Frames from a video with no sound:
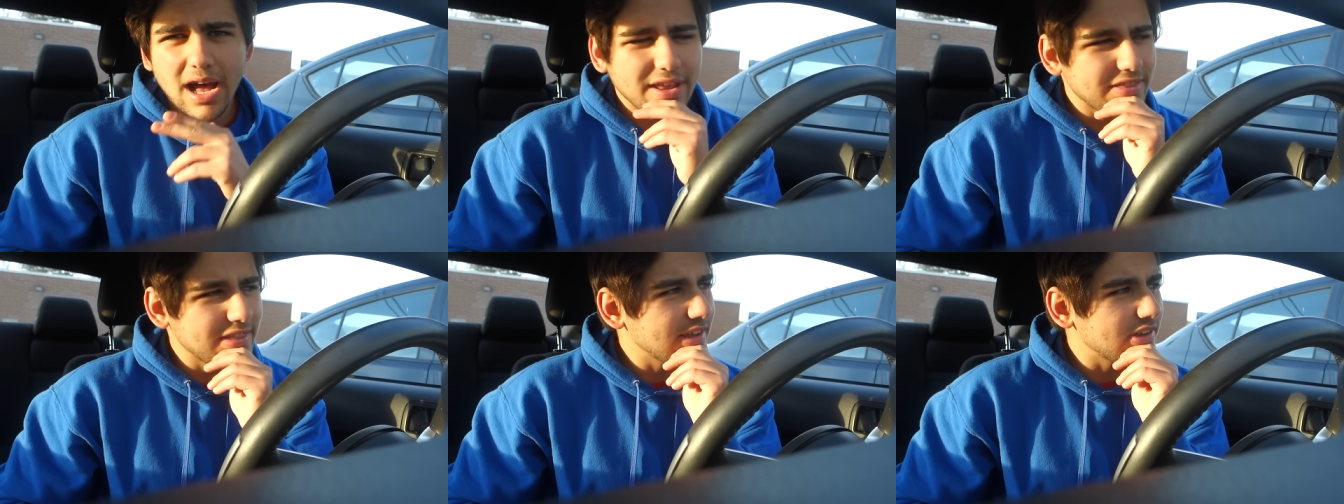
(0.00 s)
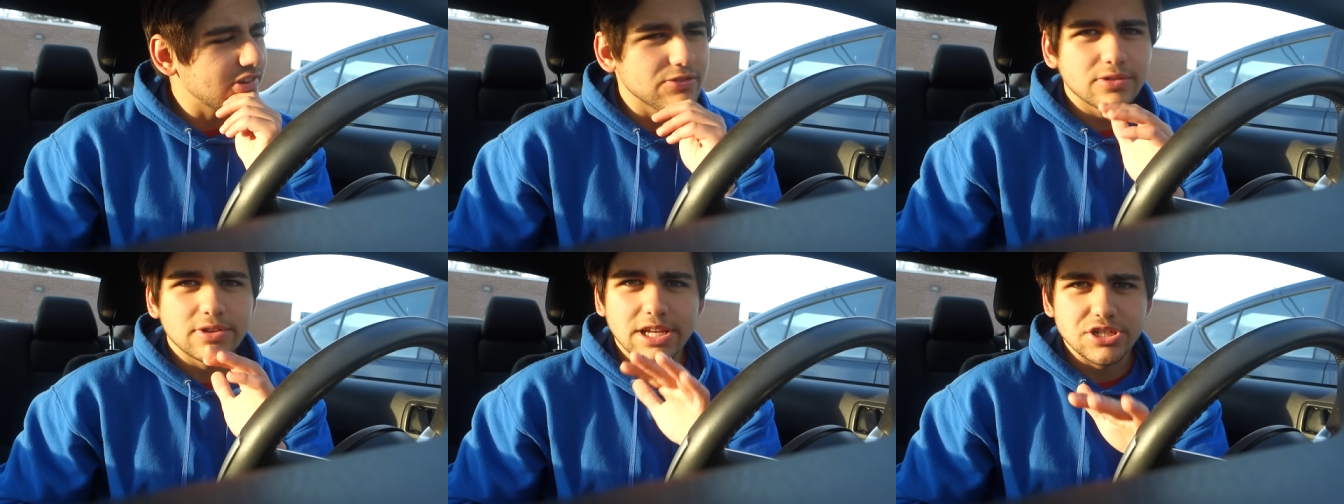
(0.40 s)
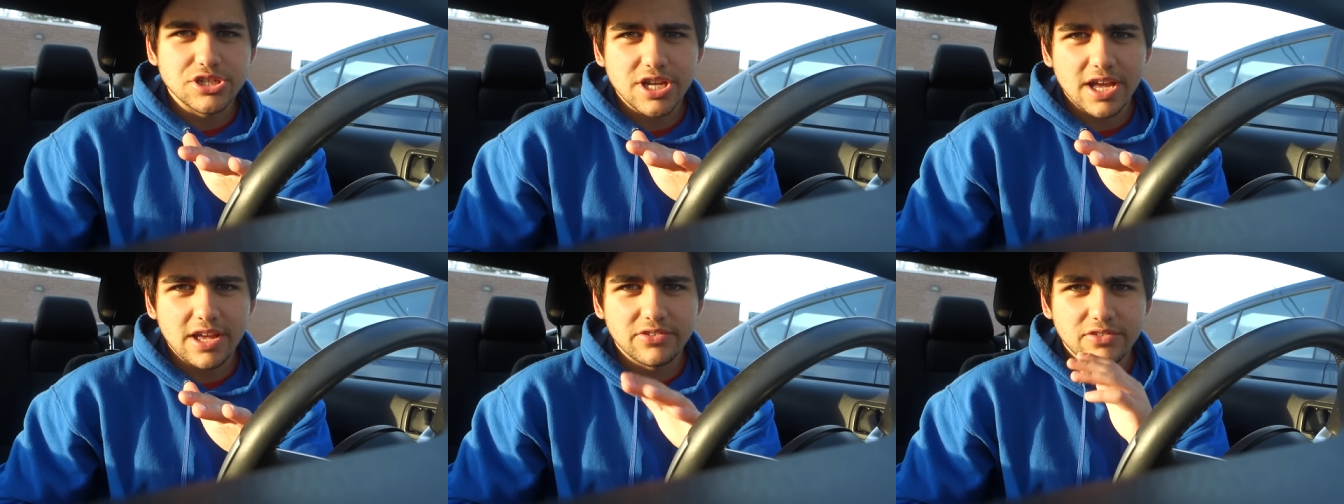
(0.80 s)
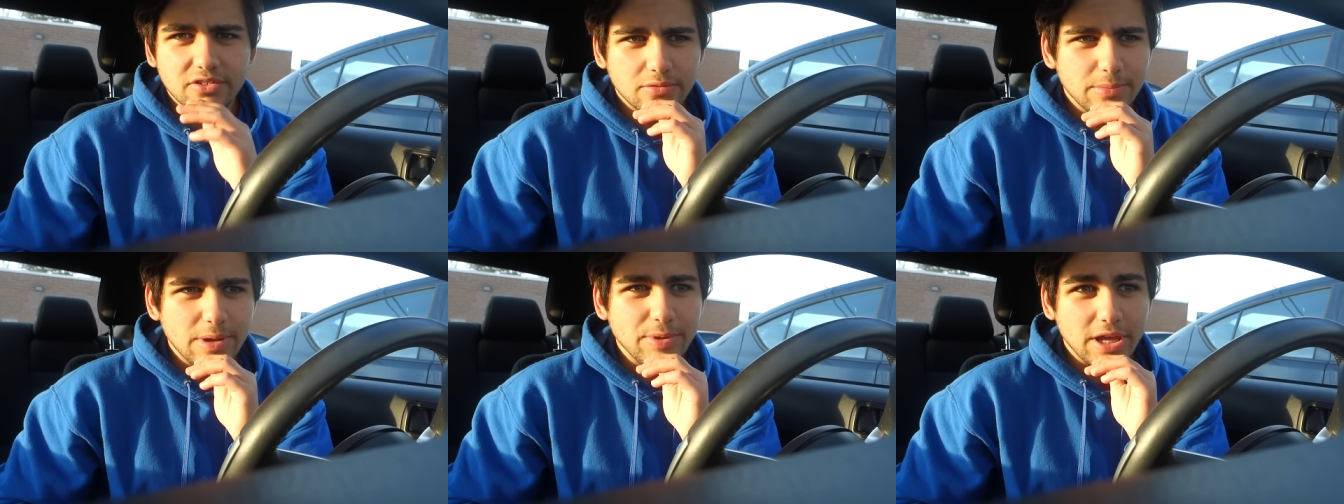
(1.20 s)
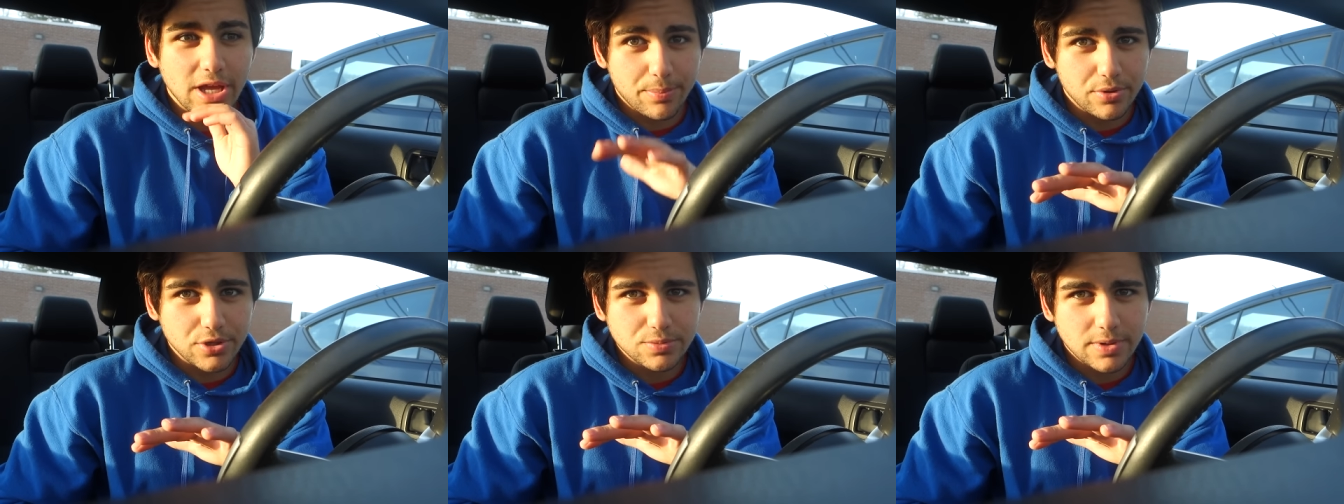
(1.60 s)
I think he's doing like chest, maybe
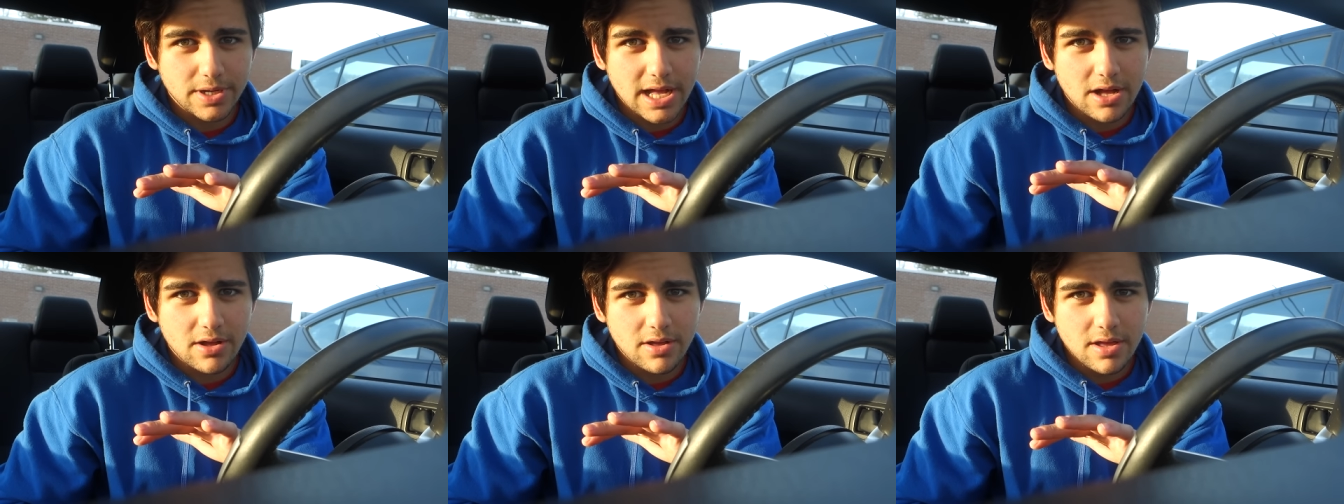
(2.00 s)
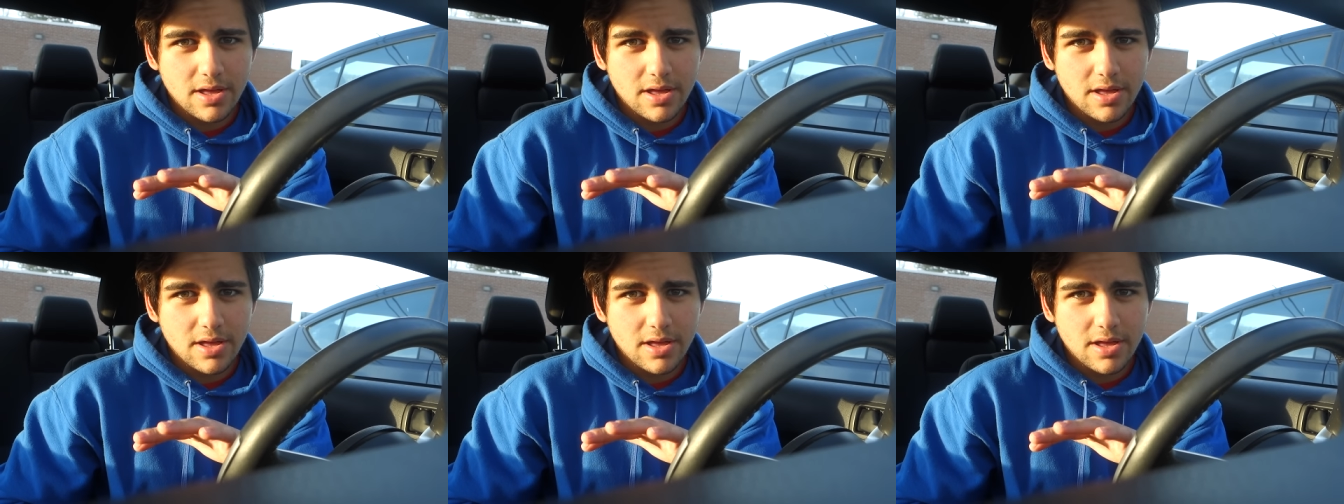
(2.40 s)
like a push workout.